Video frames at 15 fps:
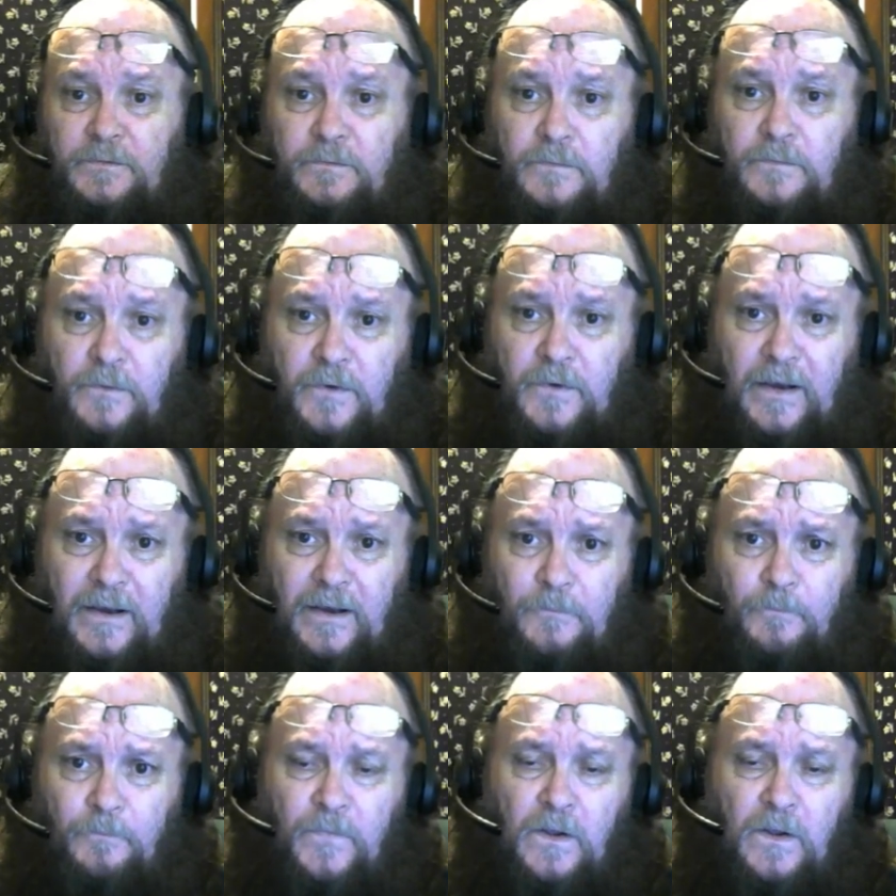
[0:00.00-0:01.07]
okay?
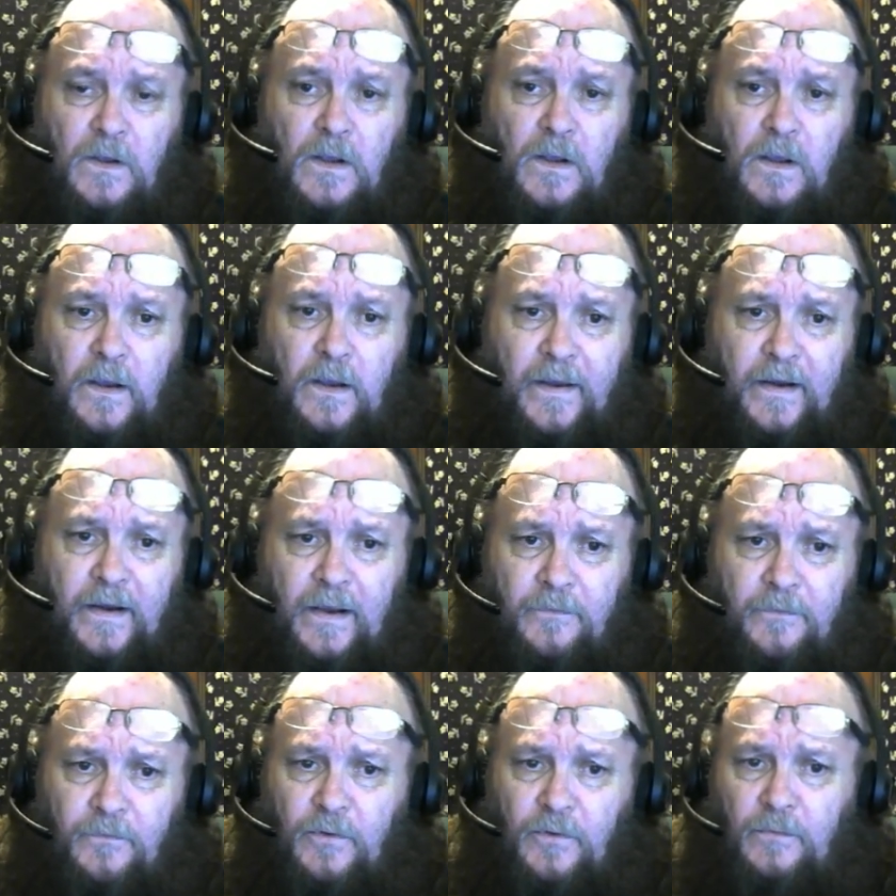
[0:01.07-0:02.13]
And I
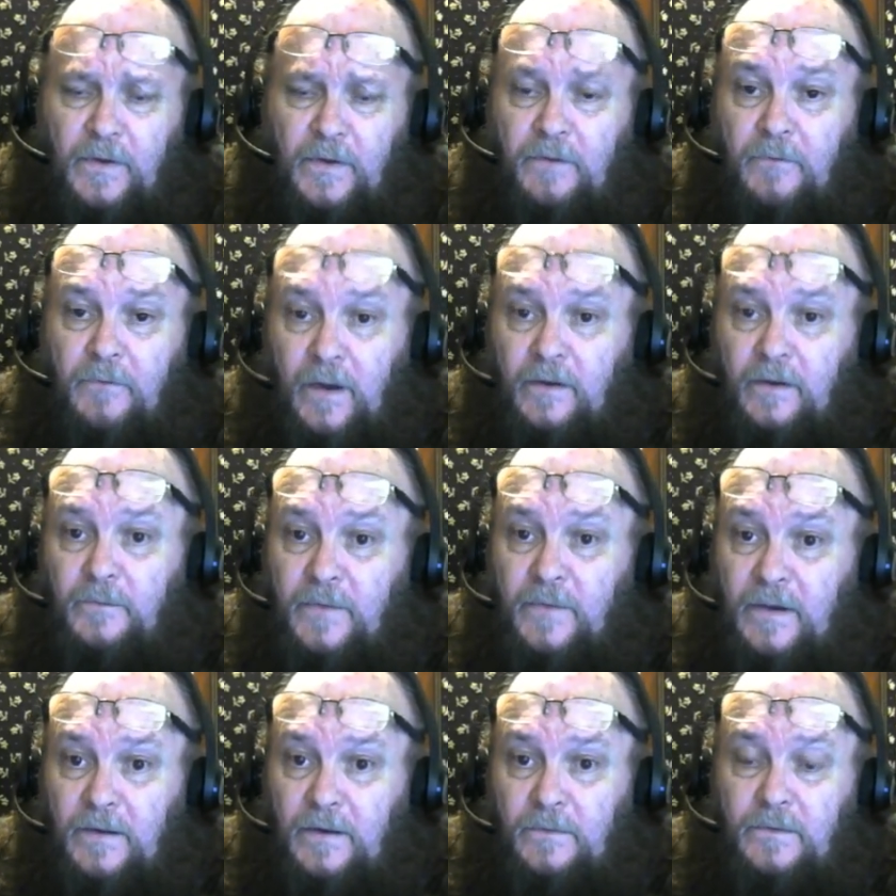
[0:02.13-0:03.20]
firmly
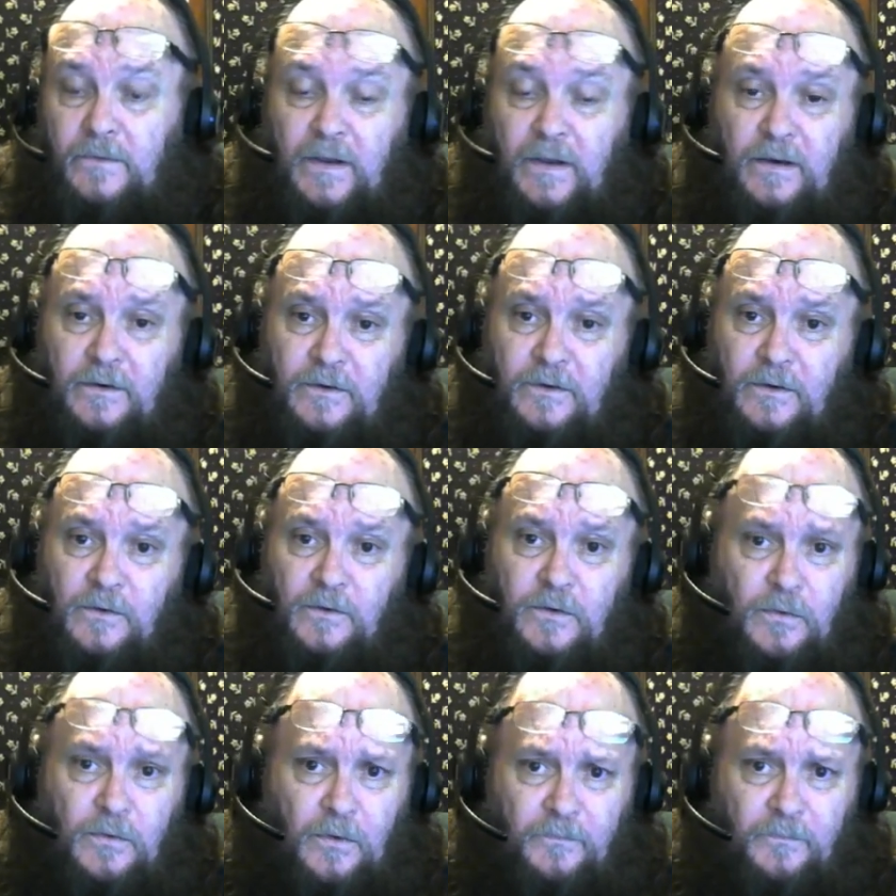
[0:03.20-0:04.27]
recommend that until you
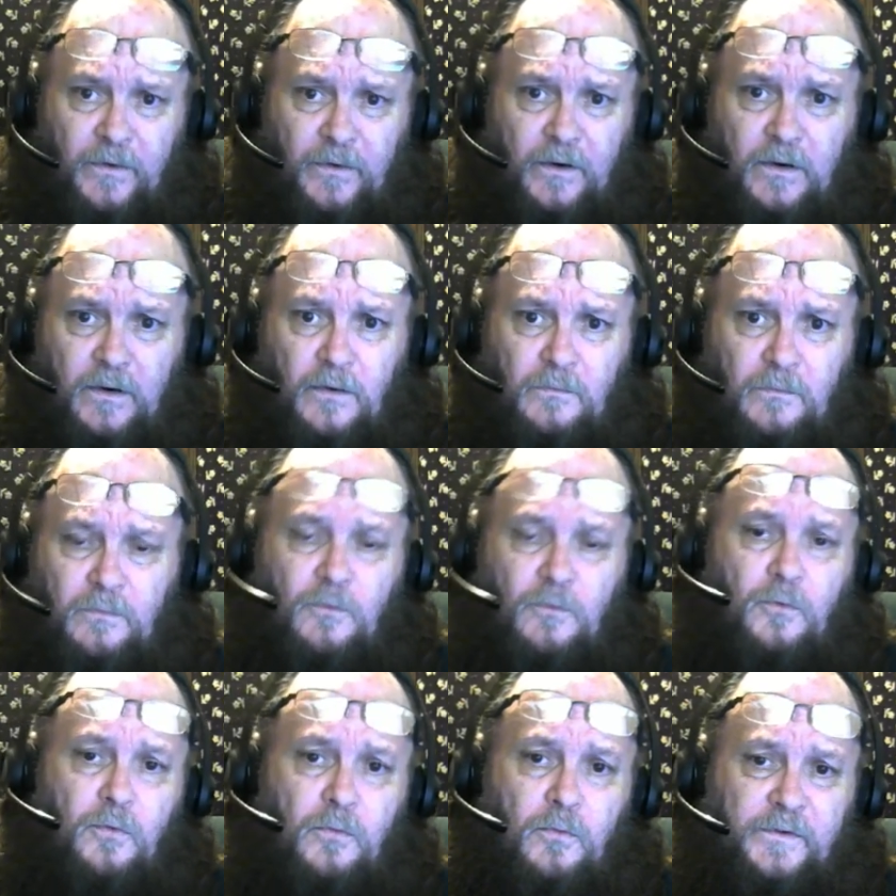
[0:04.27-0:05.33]
are very comfortable
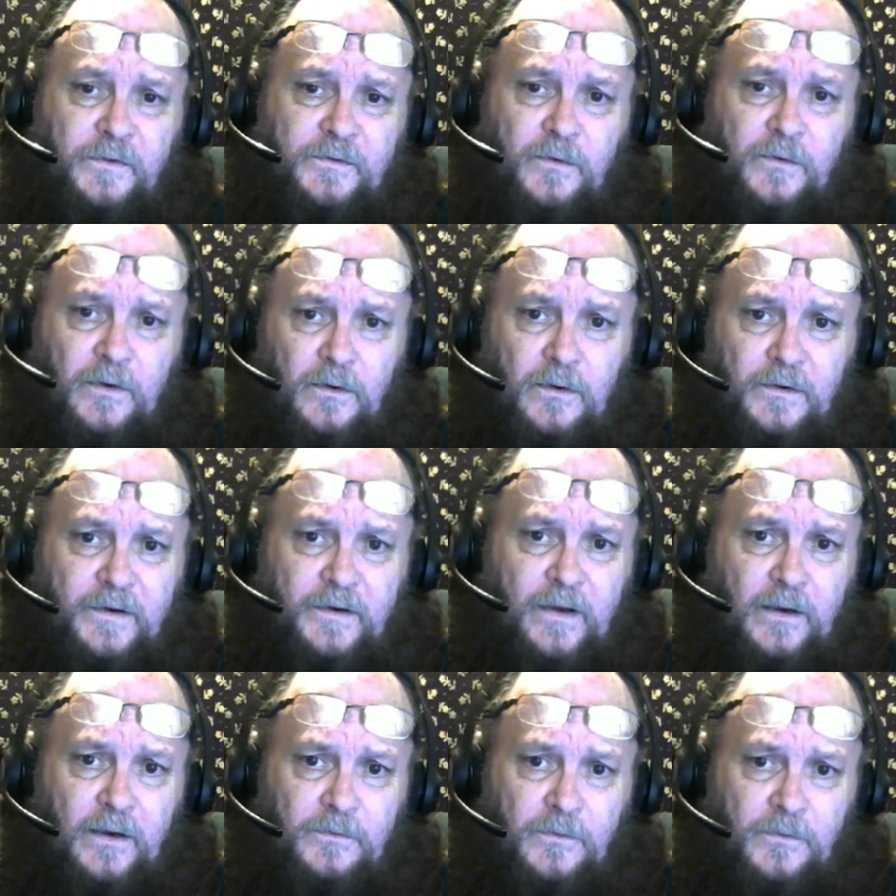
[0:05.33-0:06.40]
with what's going on in
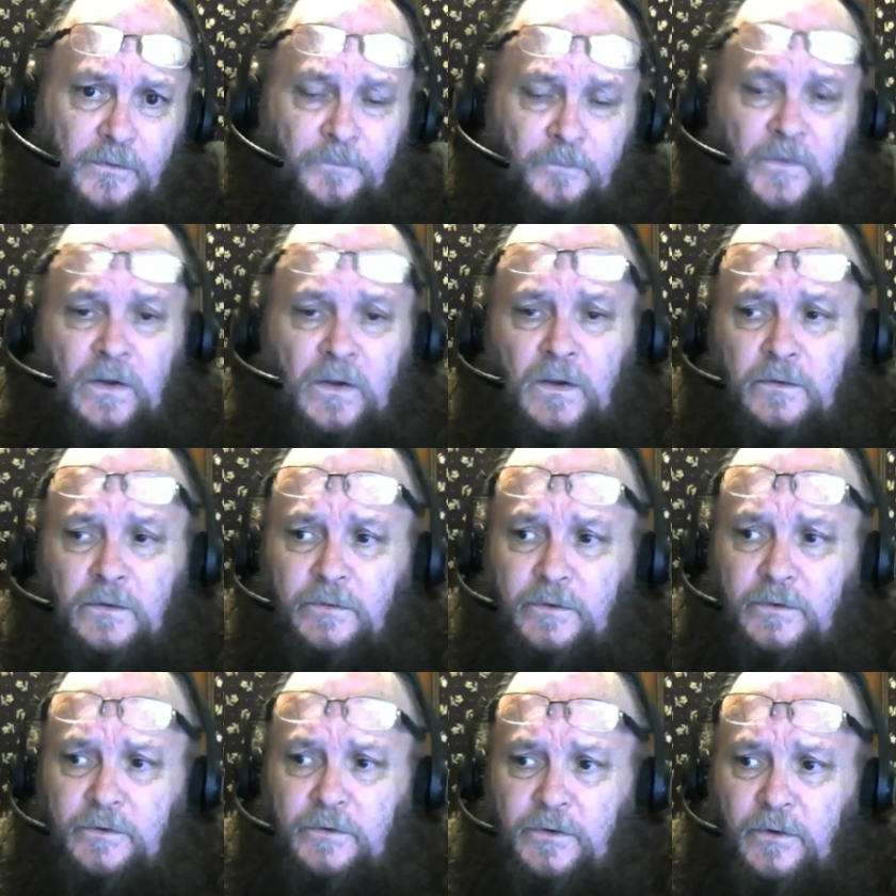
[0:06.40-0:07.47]
astral, so
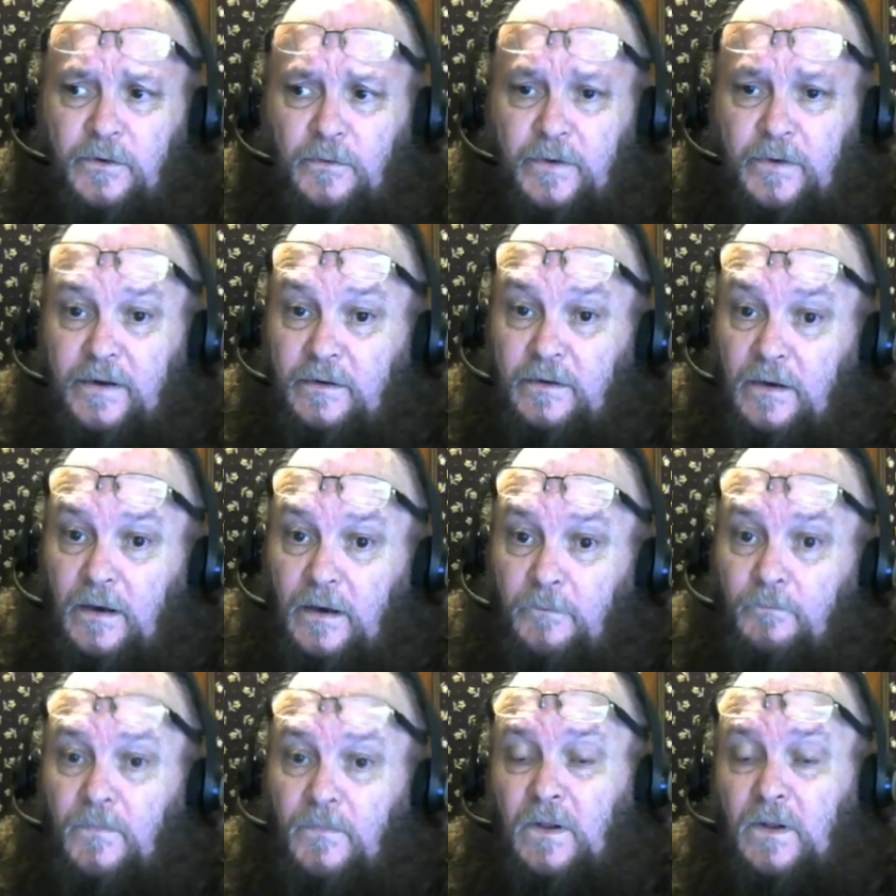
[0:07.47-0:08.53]
that you don't end up
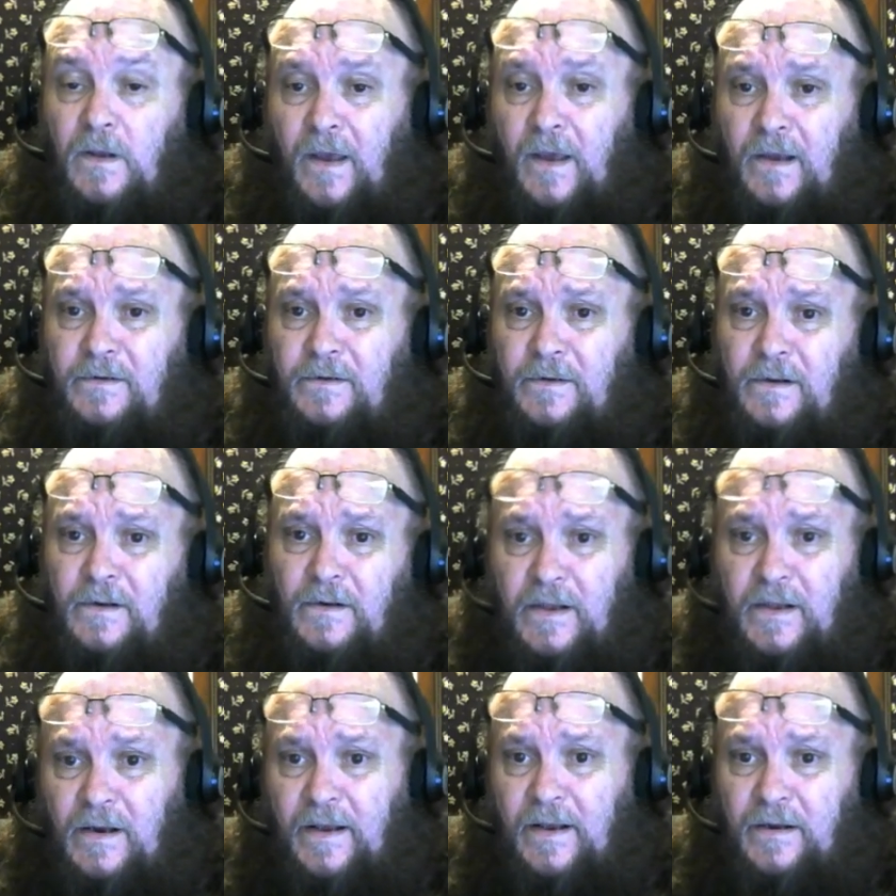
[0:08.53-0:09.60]
accidentally
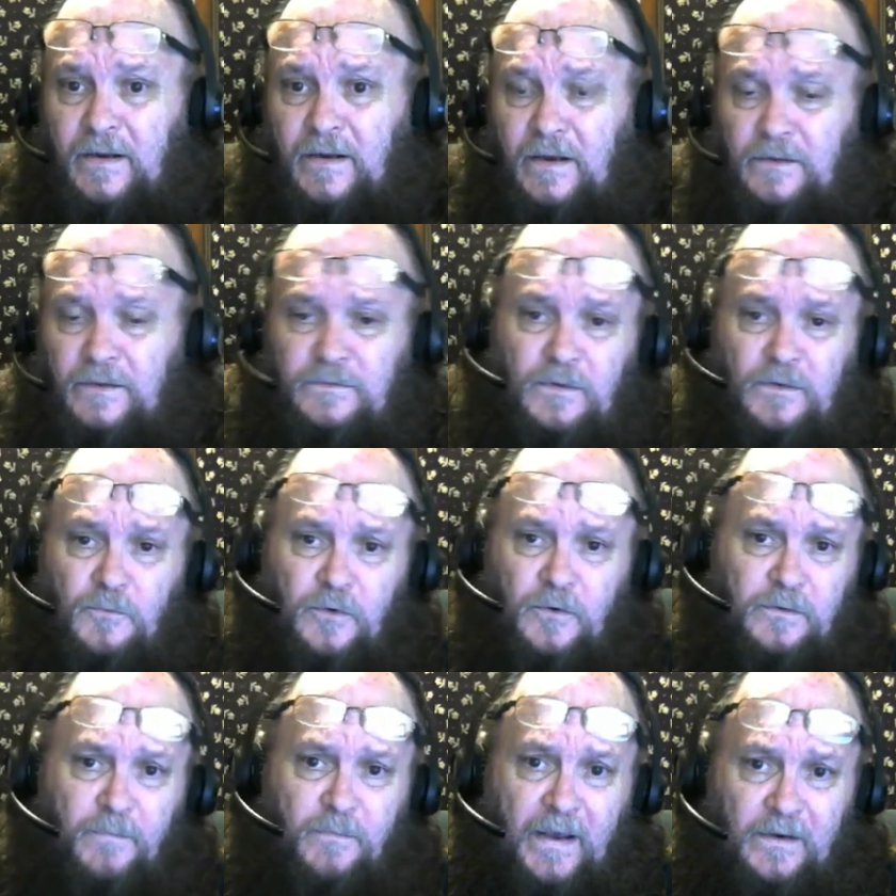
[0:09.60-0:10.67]
landing in someone's
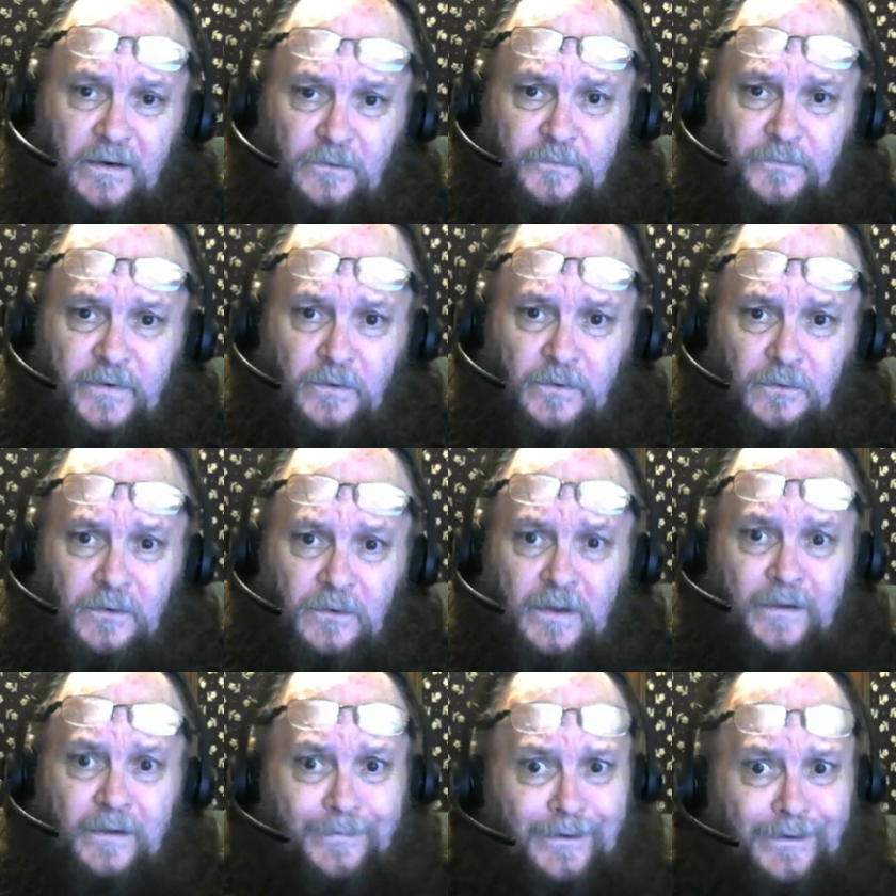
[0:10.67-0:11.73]
battlefield
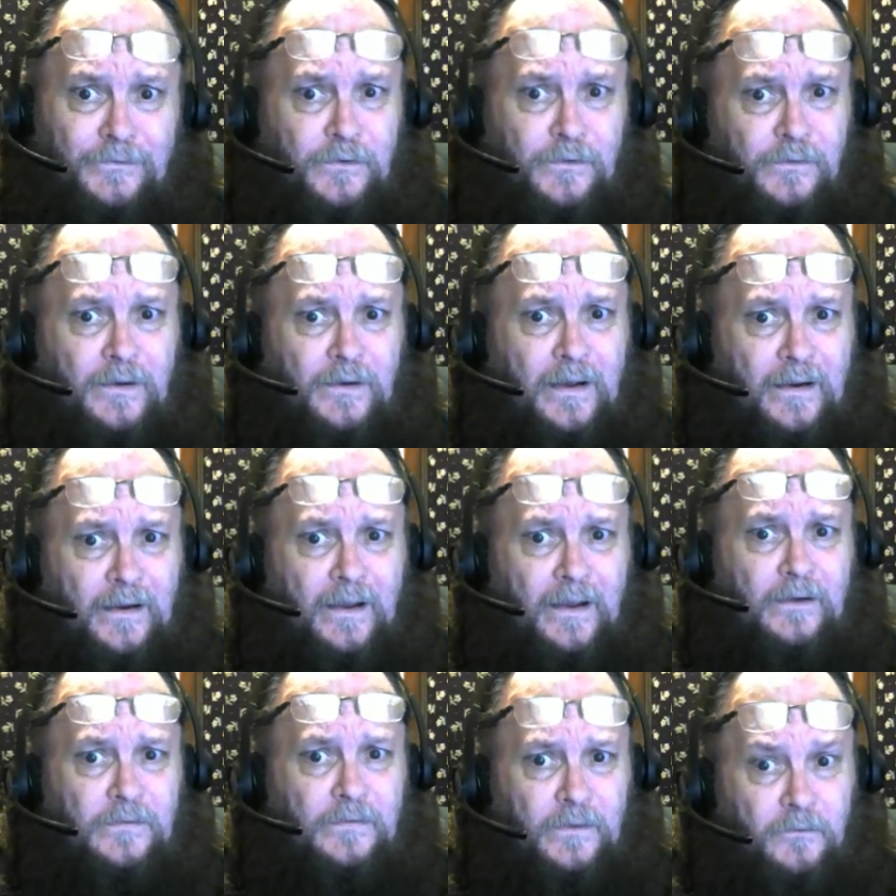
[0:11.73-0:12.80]
that you're not
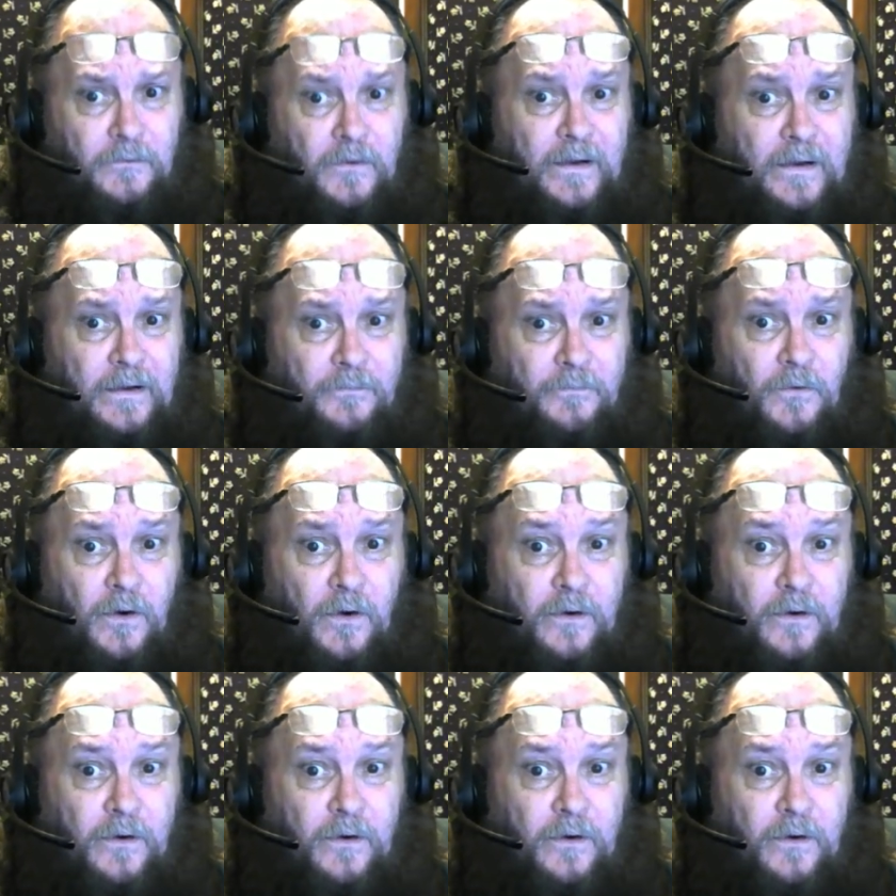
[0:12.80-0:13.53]
actually ready for.